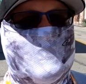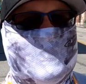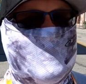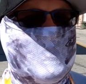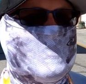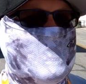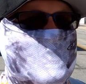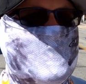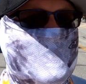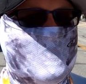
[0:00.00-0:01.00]
So I mentioned
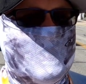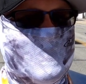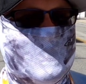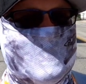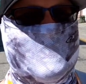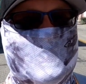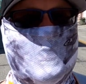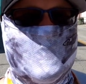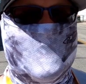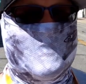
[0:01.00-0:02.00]
earlier that the
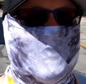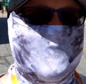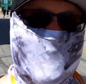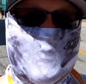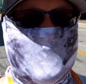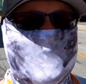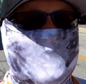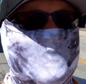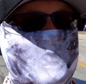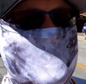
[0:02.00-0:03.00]
queue lines are
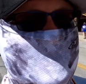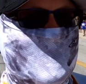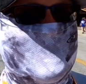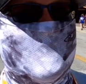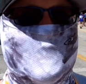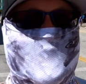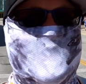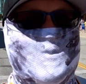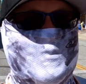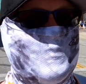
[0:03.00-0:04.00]
separated by about 6
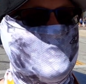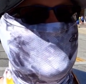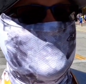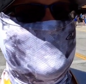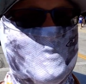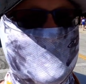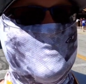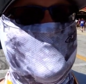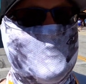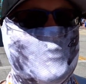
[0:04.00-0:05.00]
feet,
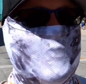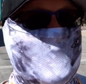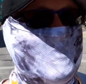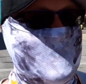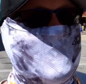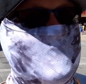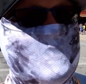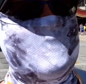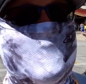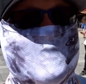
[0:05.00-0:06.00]
sometimes even more. I'm not lying
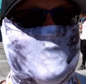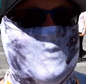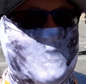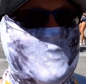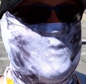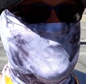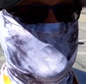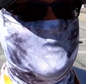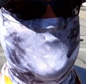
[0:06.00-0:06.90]
to you guys. Sometimes they put like